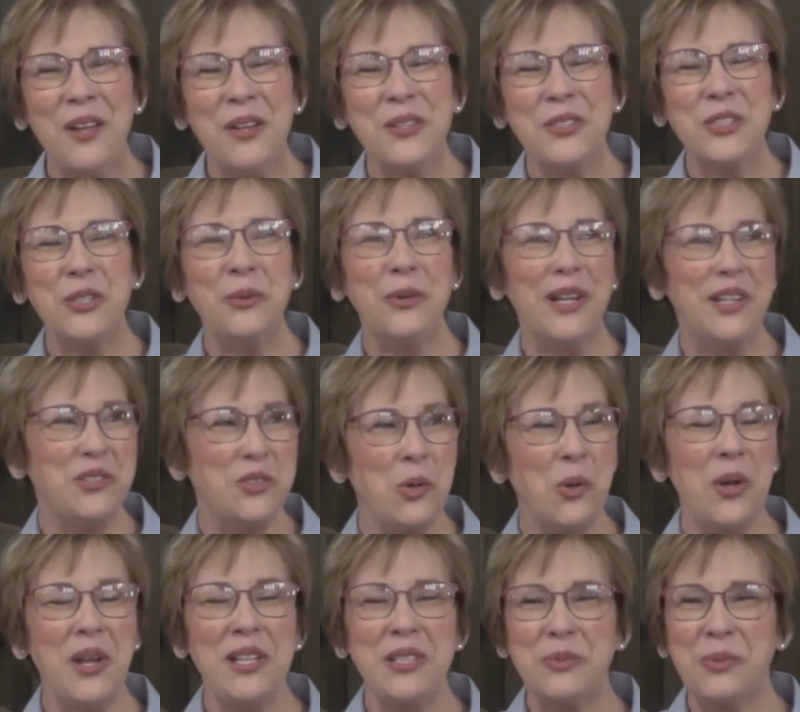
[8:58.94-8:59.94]
to
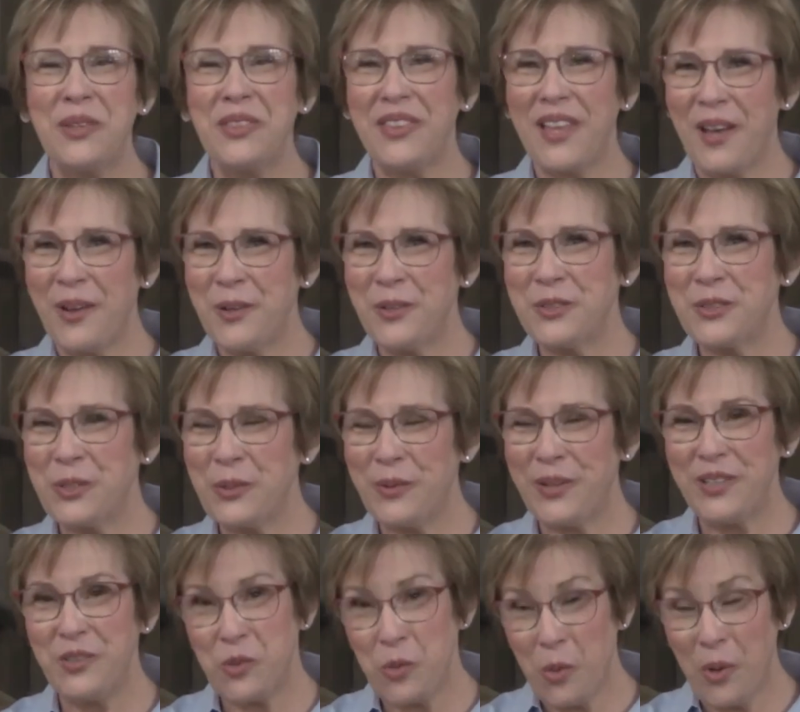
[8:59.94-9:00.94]
rejoice with those who
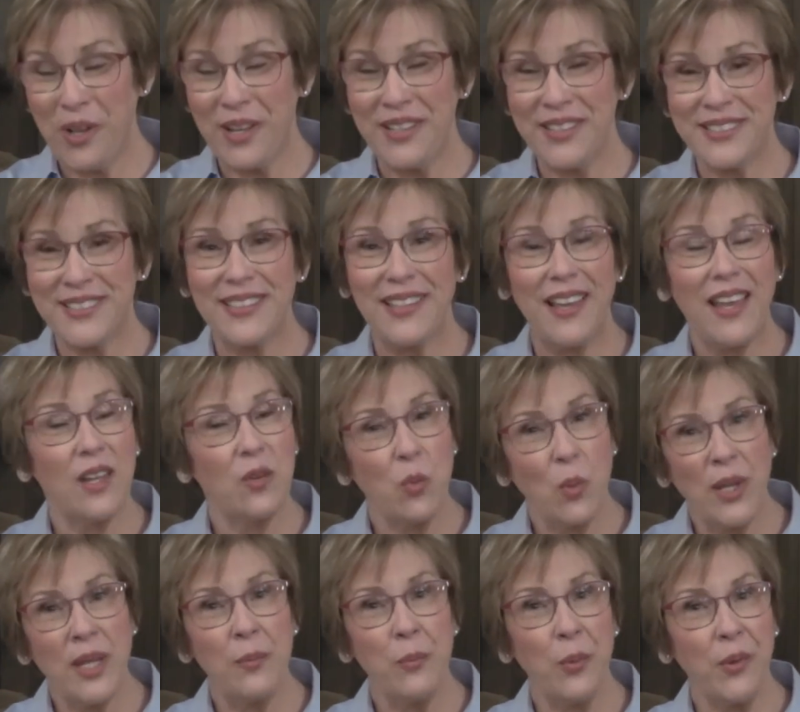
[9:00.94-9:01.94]
rejoice and
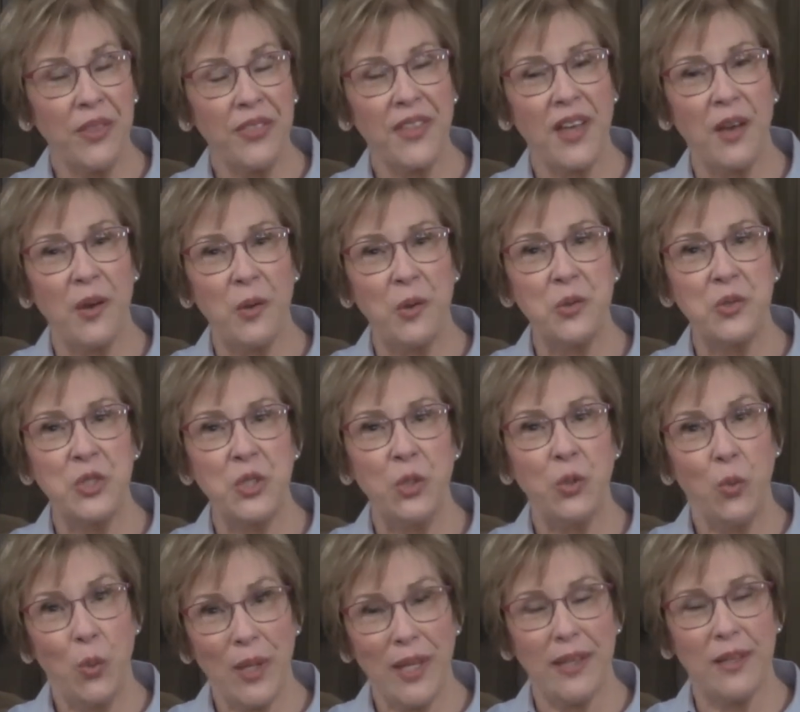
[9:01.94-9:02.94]
weep with those
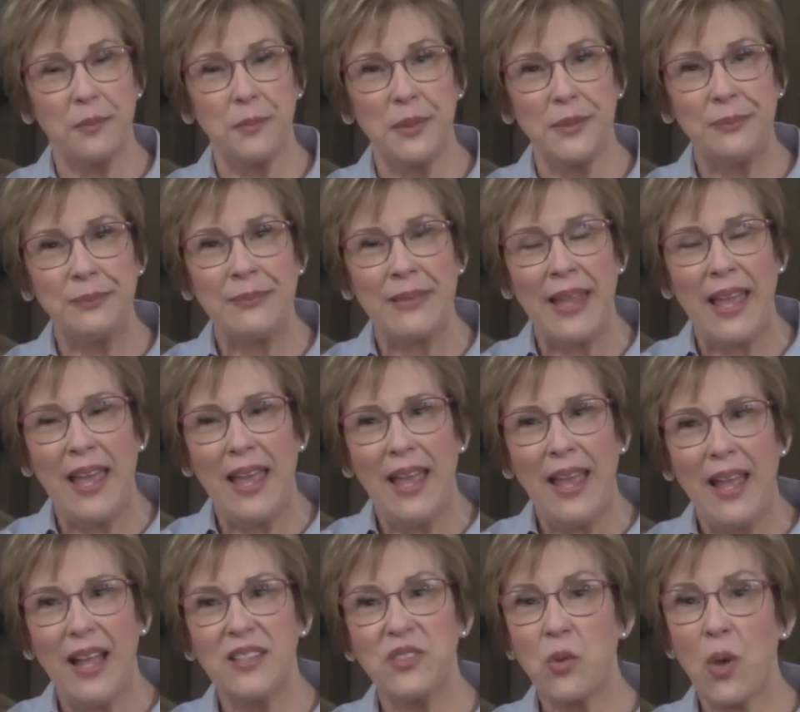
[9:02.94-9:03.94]
who weep.
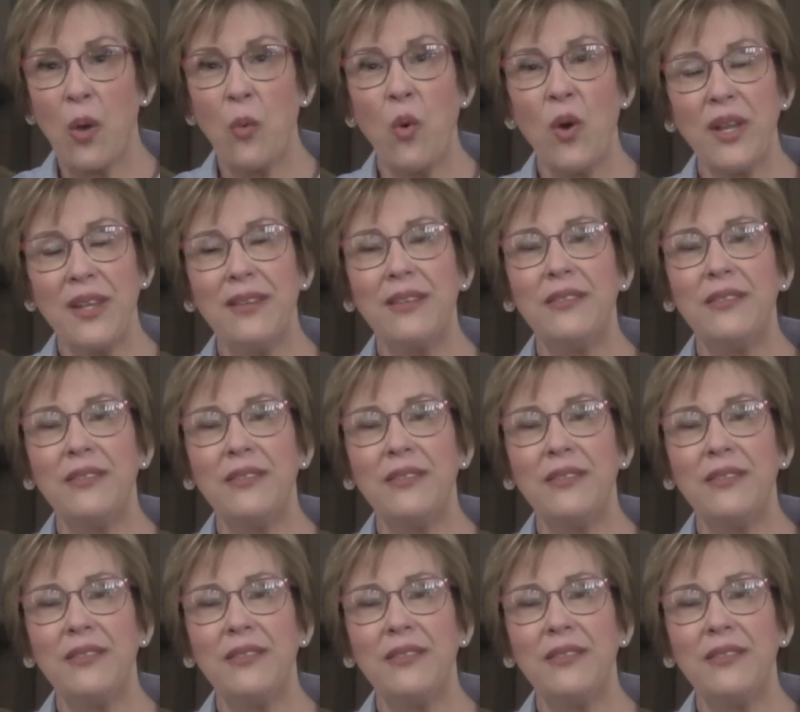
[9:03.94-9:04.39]
And so I want to